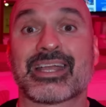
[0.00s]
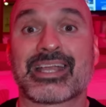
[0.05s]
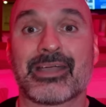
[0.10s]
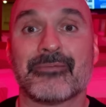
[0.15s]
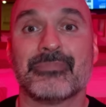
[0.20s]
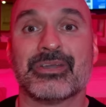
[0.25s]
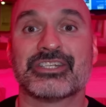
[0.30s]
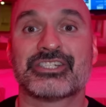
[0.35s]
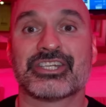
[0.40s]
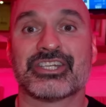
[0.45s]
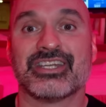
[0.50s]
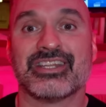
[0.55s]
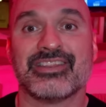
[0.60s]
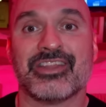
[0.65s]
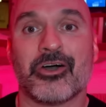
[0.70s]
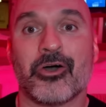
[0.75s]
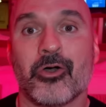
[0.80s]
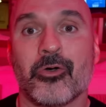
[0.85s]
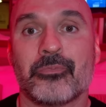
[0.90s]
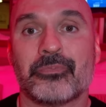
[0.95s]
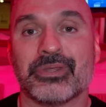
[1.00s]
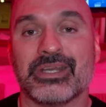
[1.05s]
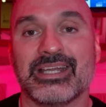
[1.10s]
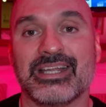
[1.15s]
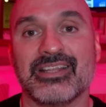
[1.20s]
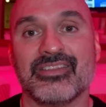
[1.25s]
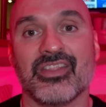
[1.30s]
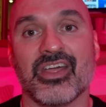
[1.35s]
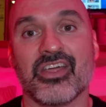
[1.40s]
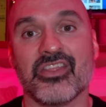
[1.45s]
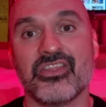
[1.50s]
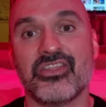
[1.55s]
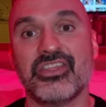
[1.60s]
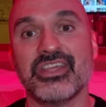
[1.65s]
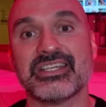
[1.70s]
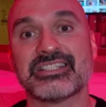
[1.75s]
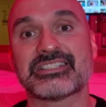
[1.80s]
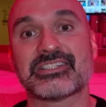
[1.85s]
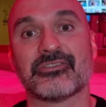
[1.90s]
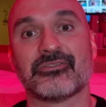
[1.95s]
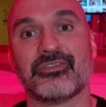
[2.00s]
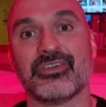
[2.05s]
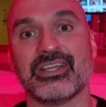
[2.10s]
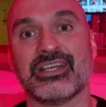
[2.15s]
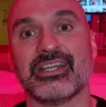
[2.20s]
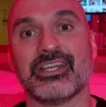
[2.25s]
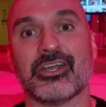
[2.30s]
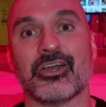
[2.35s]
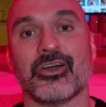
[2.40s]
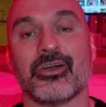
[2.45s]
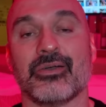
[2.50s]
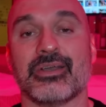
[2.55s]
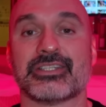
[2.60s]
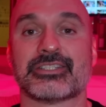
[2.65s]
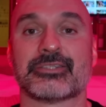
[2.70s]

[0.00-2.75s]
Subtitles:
I mentioned in the opening, this video is